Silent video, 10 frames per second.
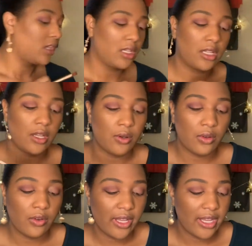No
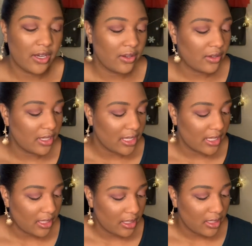greater
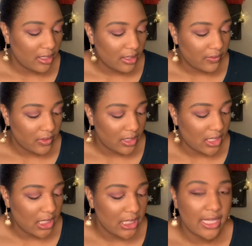gift
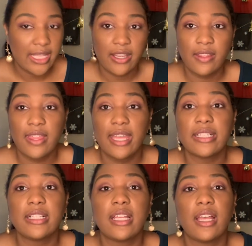is there
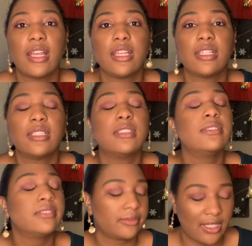than love.
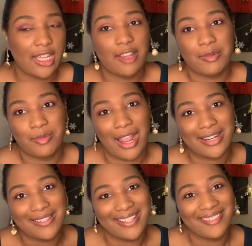I've been
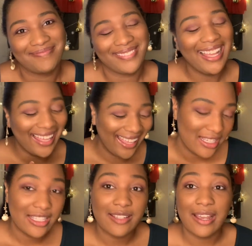practicing.
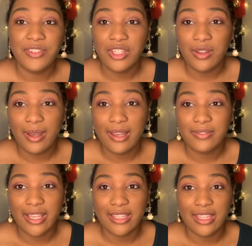So after you have
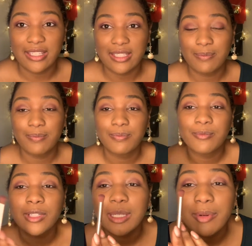like this
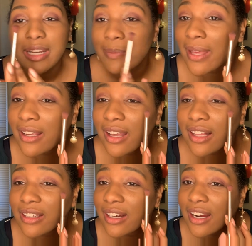really pretty pink
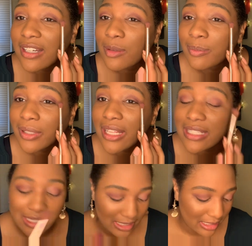color and you blend
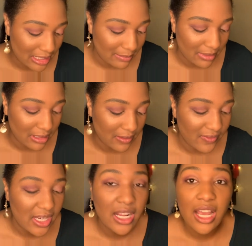in some of the
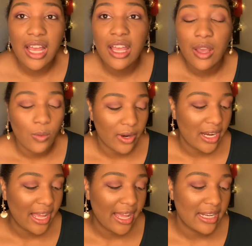Divina, we're gonna
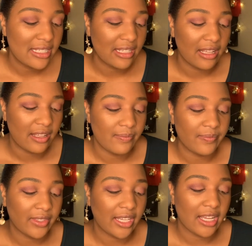add some
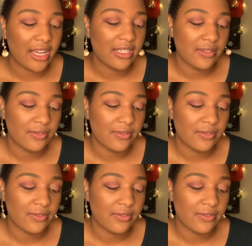like a kind of